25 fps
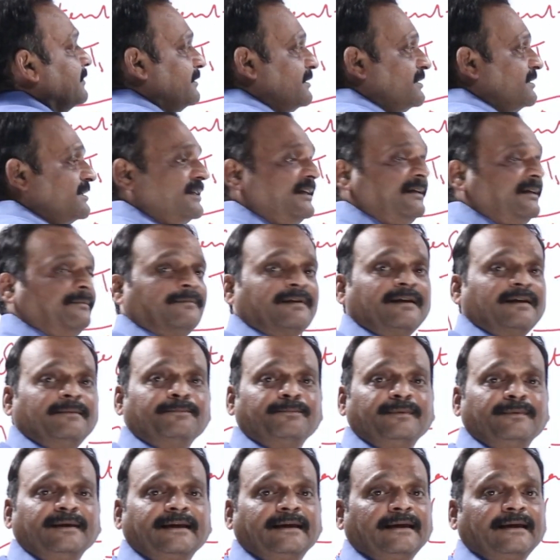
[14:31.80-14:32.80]
steam
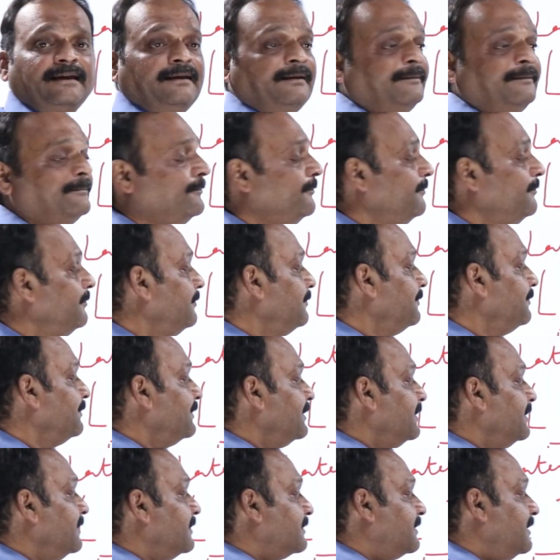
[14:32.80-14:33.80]
completely
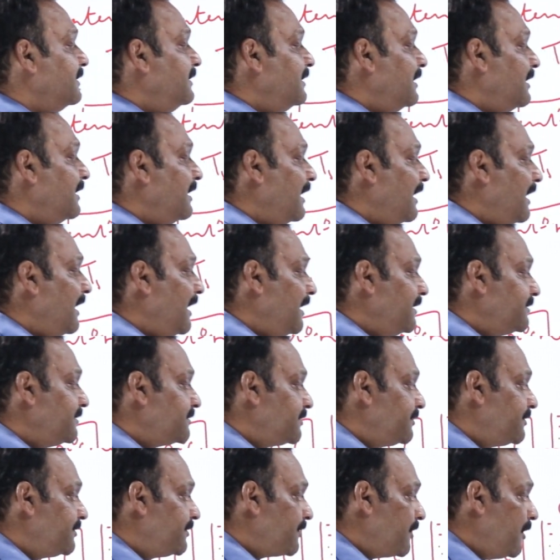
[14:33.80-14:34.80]
till the last
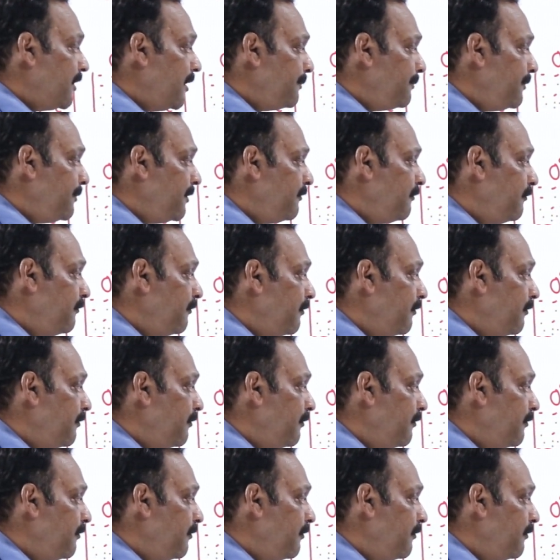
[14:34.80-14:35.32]
drop of